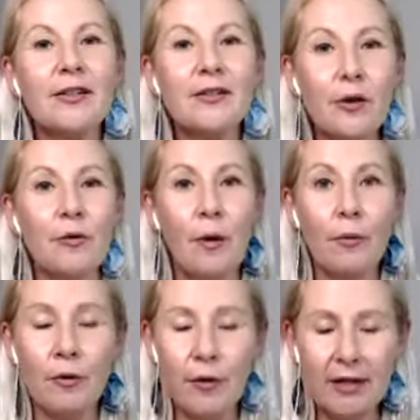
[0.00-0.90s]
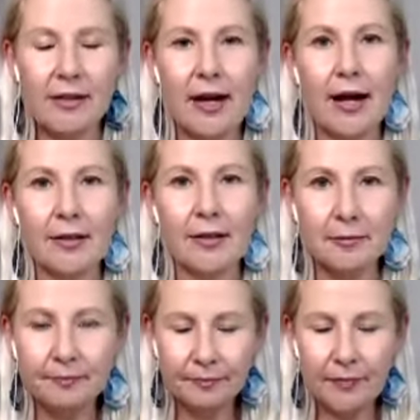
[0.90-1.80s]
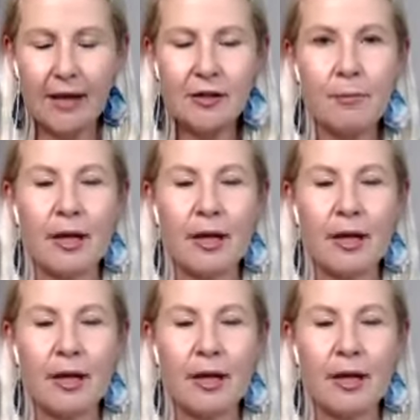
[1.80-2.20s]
So we'll get started. as I